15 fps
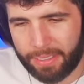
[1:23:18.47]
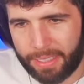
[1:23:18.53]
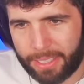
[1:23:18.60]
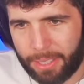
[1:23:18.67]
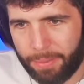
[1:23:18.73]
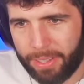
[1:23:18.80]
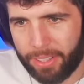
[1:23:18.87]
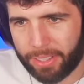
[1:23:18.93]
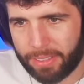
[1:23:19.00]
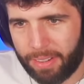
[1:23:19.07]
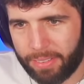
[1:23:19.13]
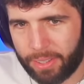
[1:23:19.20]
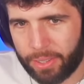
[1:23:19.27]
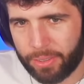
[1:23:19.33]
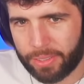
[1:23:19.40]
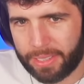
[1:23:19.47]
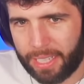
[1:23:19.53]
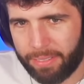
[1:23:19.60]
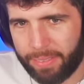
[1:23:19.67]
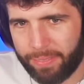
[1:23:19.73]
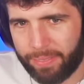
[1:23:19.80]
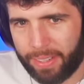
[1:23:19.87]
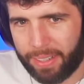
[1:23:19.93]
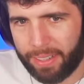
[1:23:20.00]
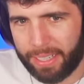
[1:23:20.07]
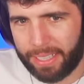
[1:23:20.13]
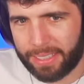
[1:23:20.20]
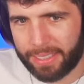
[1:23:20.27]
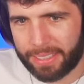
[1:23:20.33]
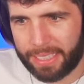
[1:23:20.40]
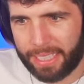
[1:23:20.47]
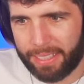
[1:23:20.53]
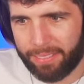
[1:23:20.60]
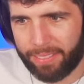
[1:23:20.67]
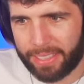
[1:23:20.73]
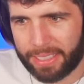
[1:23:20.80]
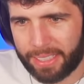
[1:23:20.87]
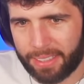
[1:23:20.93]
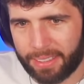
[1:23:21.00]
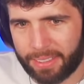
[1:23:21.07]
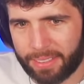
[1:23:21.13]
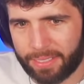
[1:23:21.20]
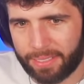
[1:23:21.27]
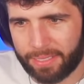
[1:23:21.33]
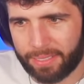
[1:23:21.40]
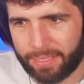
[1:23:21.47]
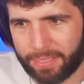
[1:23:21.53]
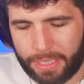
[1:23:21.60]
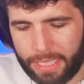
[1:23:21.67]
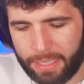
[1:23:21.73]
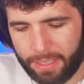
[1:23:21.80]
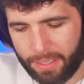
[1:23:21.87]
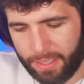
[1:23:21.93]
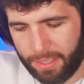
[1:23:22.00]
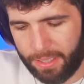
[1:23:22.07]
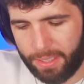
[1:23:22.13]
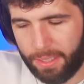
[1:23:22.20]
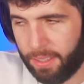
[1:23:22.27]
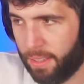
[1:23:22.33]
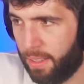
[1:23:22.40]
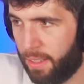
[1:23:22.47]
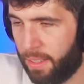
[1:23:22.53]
there's gonna be lots of other cool stuff in Bali to see and visit. What's that, the